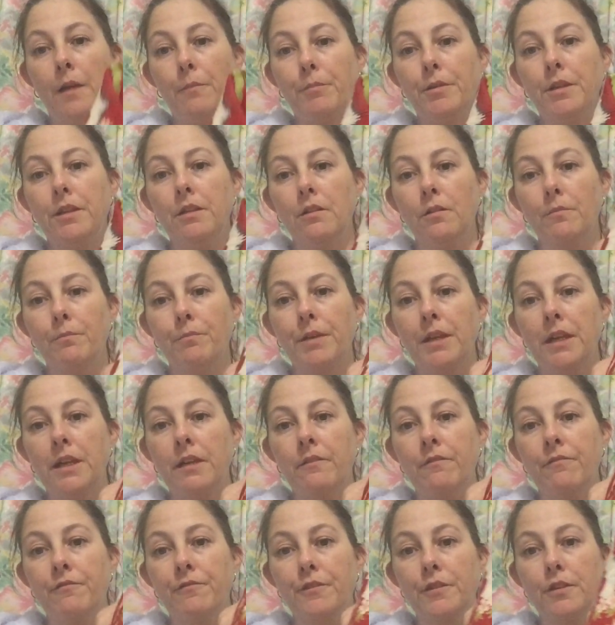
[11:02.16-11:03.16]
happy, not
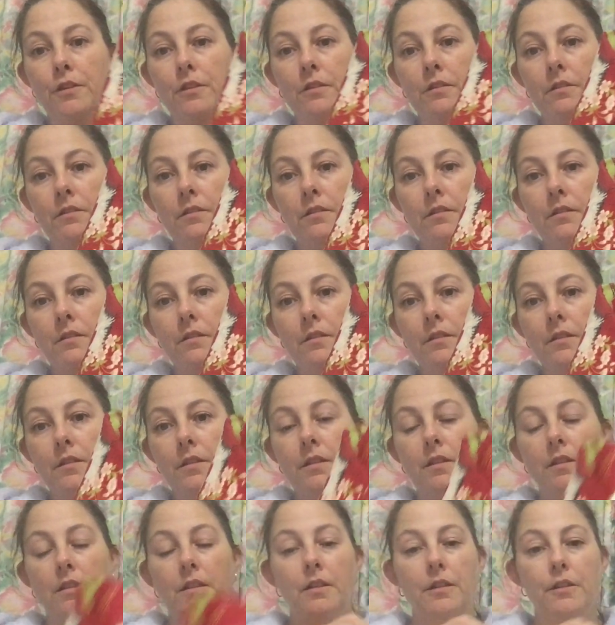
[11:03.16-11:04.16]
bad for,
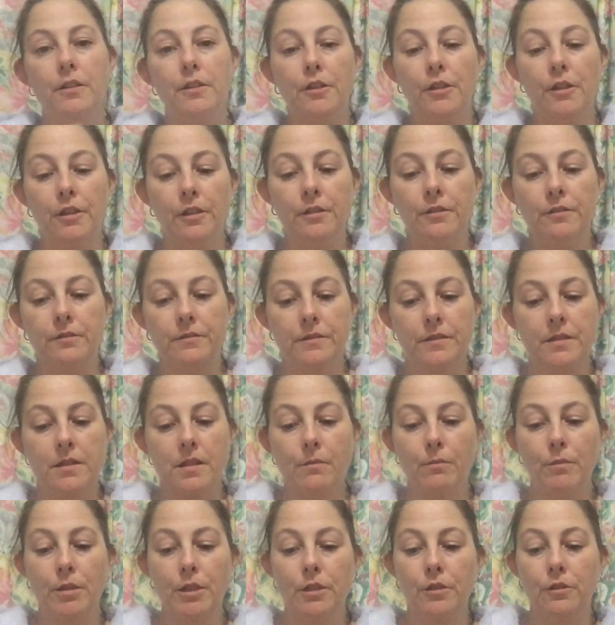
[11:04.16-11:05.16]
you know,
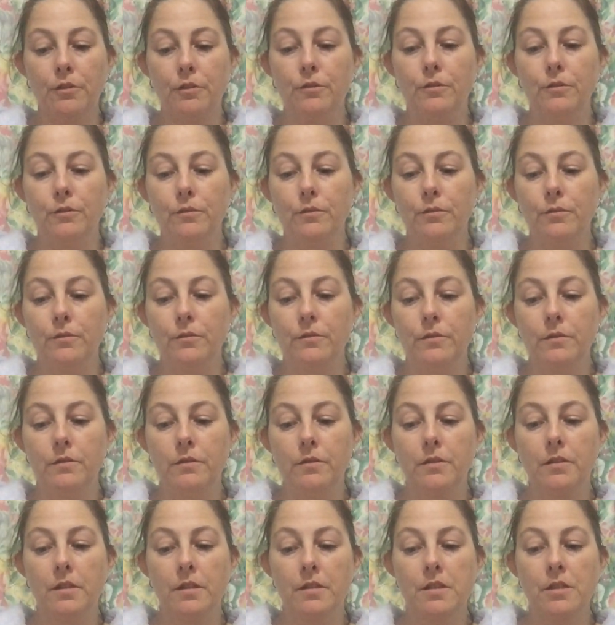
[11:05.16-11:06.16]
someone who
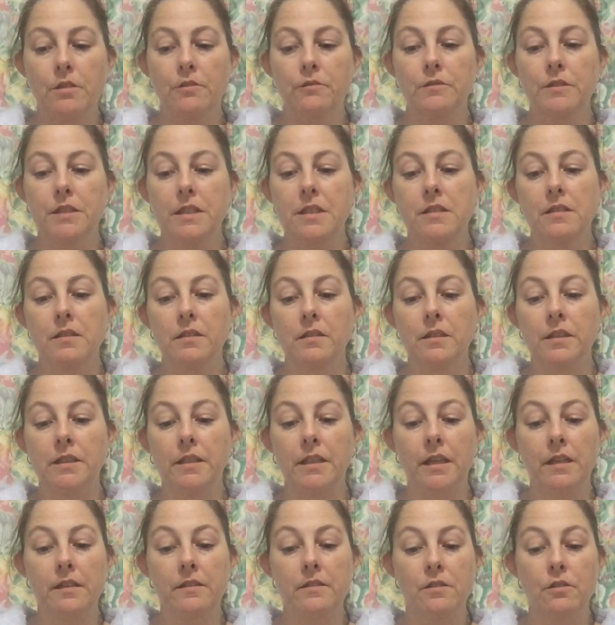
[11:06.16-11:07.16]
until recently
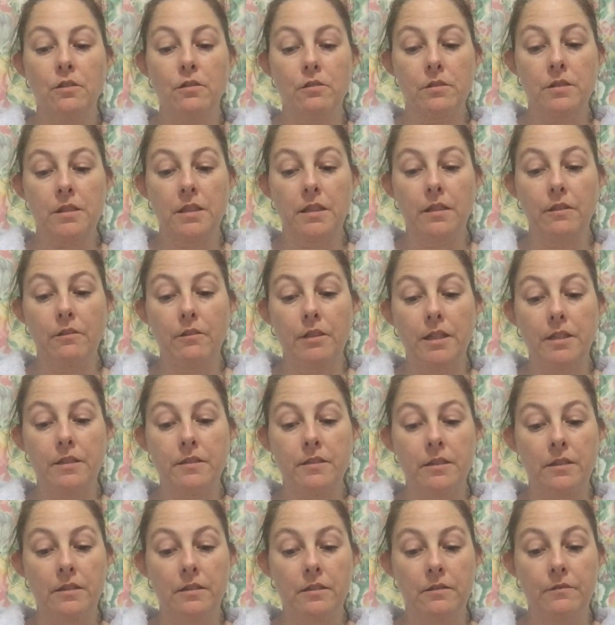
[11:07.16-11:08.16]
has not done a great
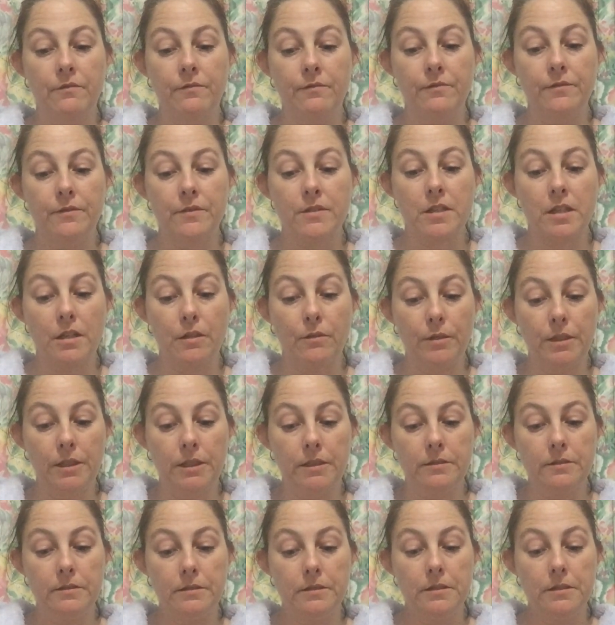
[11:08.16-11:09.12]
deal of sewing.